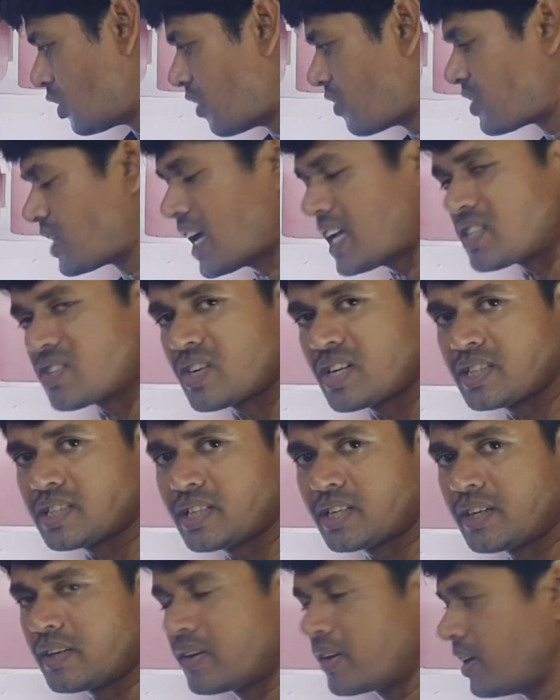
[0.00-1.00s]
zone of
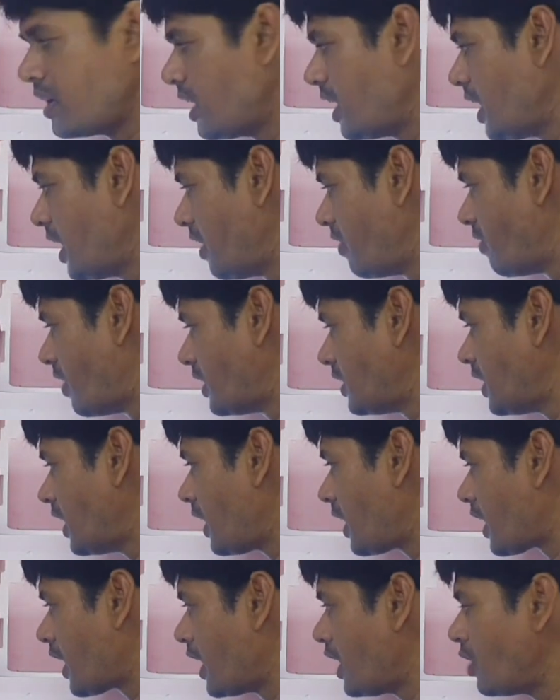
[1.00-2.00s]
saturation. When
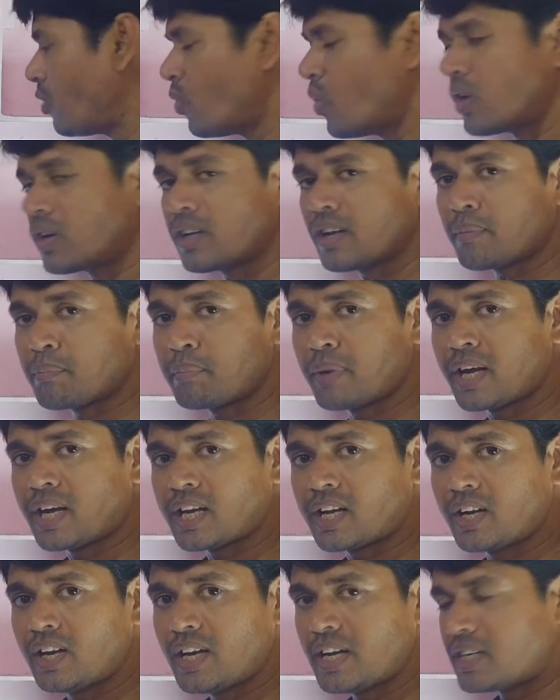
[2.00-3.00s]
the rainwater
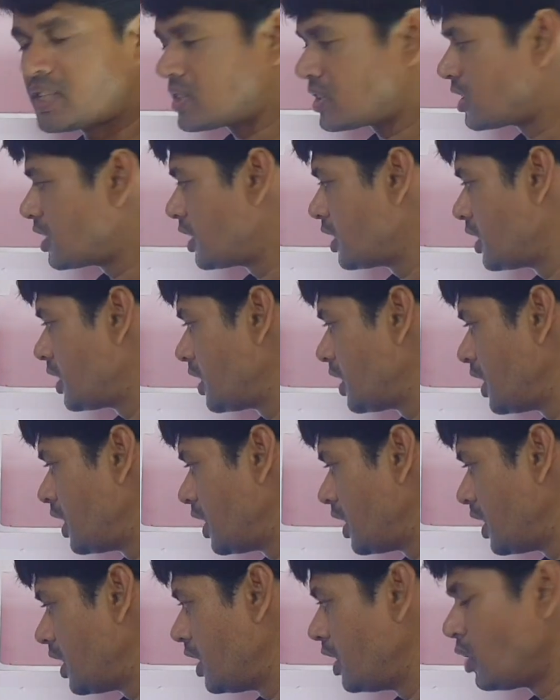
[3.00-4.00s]
percolates
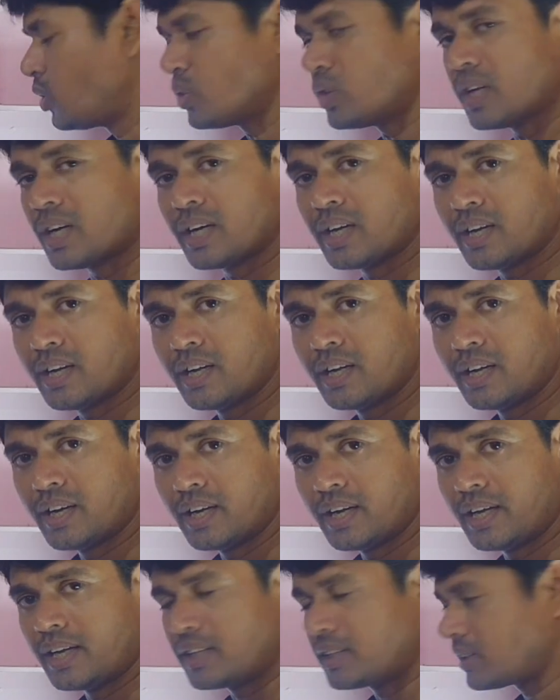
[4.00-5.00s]
into the
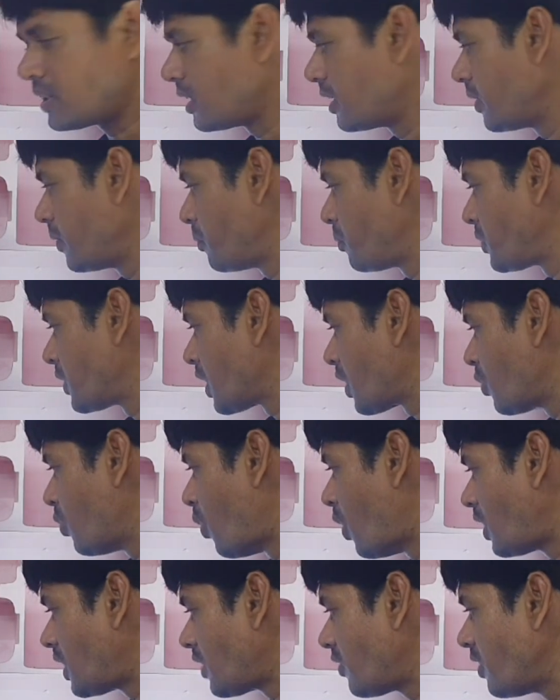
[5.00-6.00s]
earth,
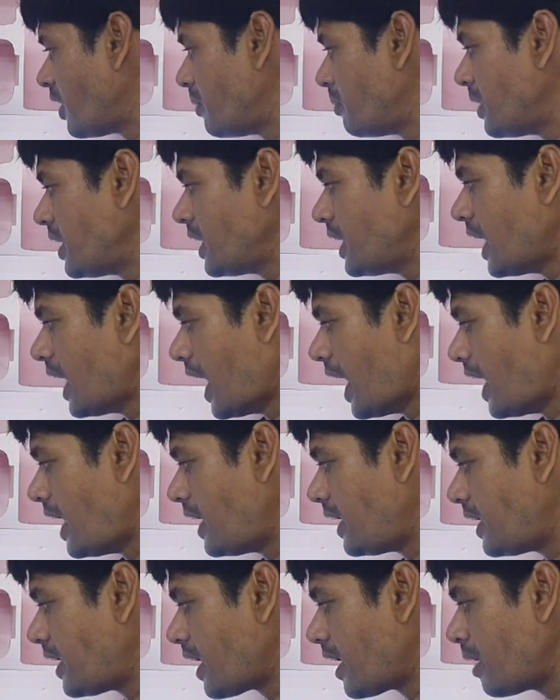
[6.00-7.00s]
water will be
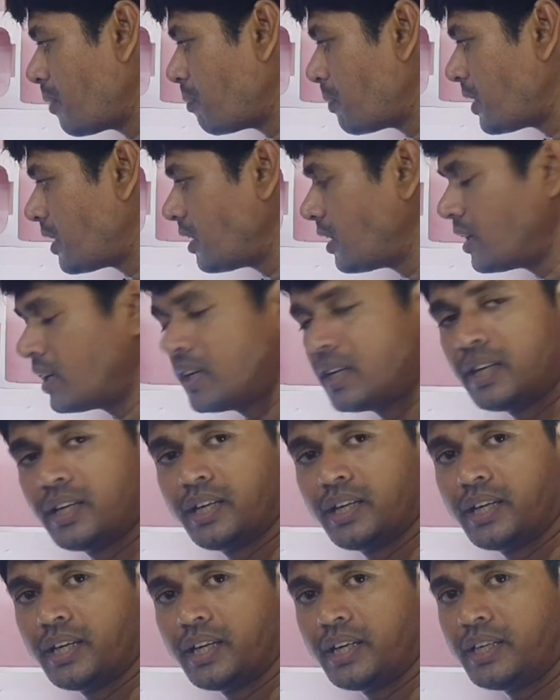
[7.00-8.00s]
entrapped
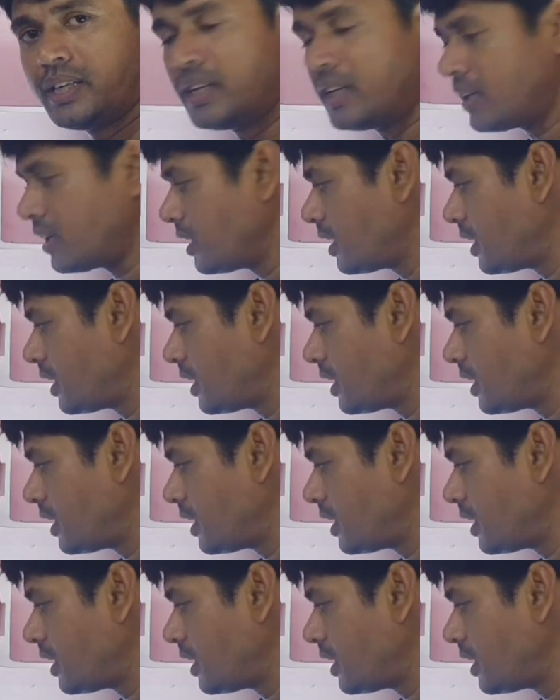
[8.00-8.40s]
here